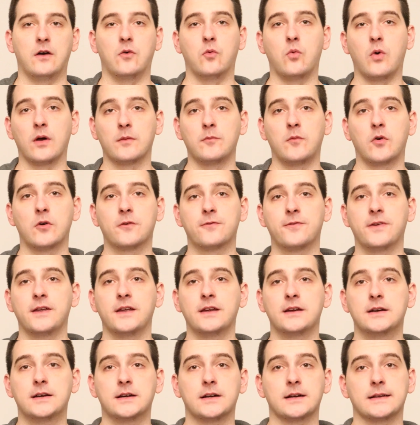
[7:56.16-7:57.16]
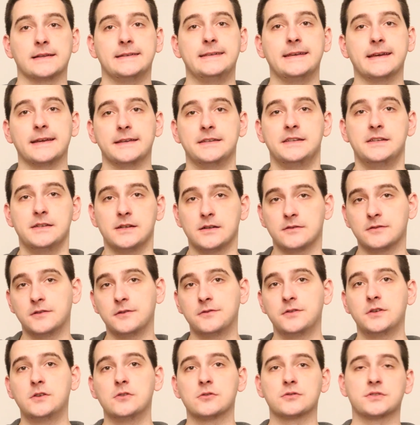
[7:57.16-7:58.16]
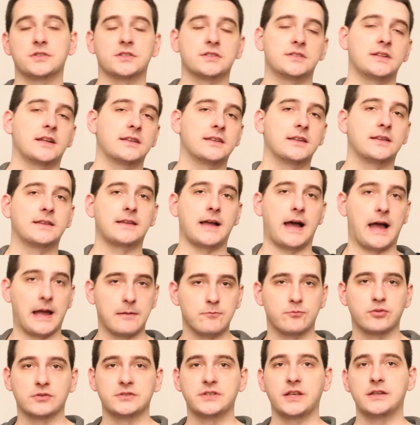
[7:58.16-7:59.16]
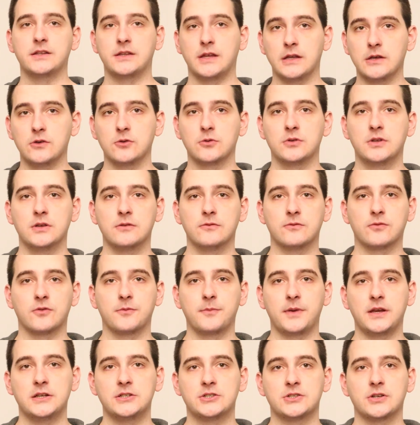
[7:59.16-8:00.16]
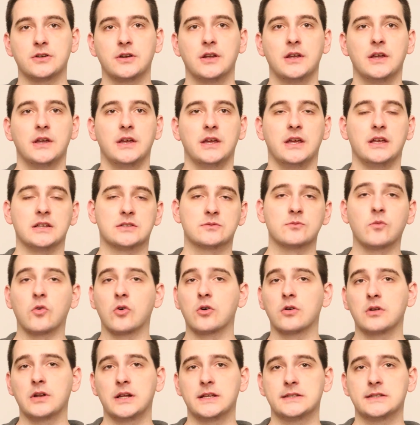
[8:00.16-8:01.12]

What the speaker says: One more thing, the idea of the videos is not that I'm presenting you the information, it's more or